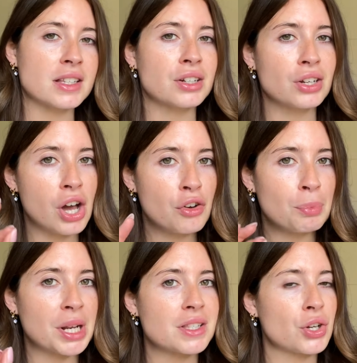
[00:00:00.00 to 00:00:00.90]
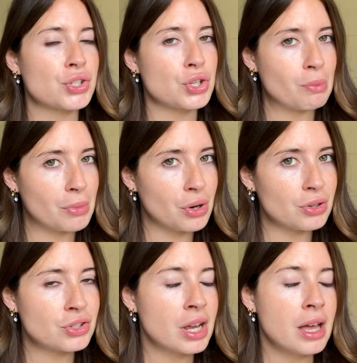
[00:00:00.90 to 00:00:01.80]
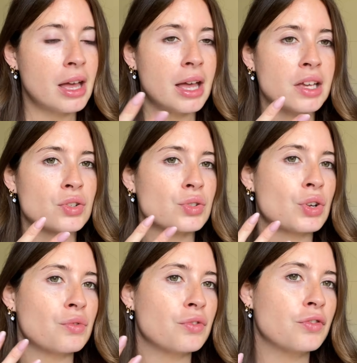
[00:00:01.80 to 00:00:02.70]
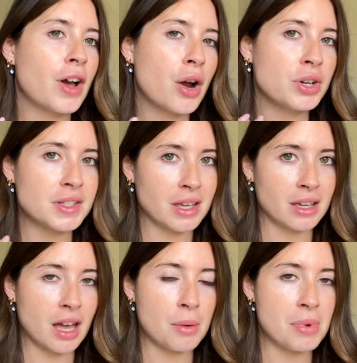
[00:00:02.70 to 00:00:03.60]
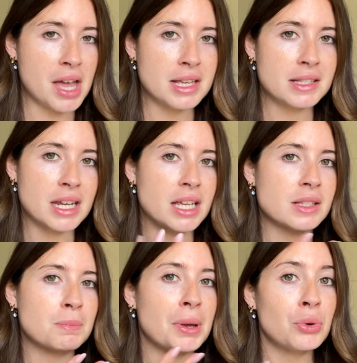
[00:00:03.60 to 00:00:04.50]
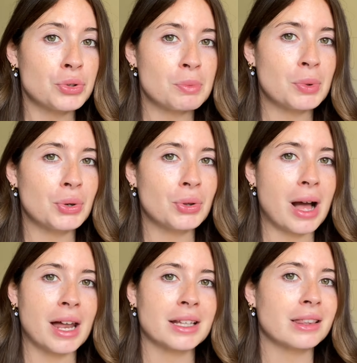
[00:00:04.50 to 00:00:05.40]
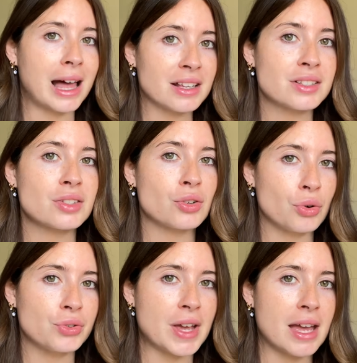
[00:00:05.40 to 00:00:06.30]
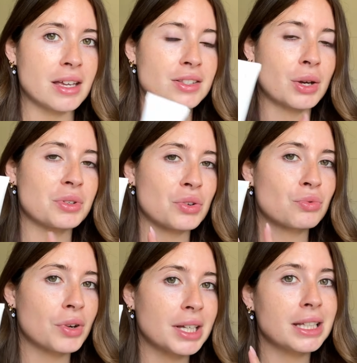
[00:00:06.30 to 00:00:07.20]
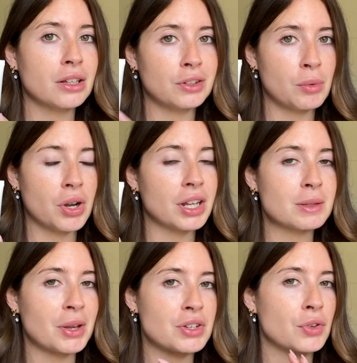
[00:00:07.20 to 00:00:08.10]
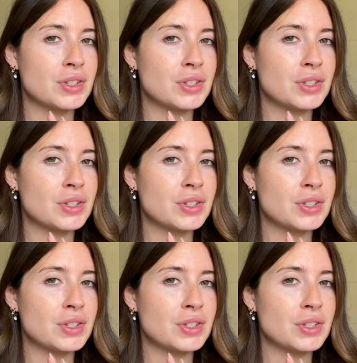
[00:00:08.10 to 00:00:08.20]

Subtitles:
enough, but it's not too much. It's also very skincare based, it's buildable, and it lasts all day. So it's a really lovely one, especially if you're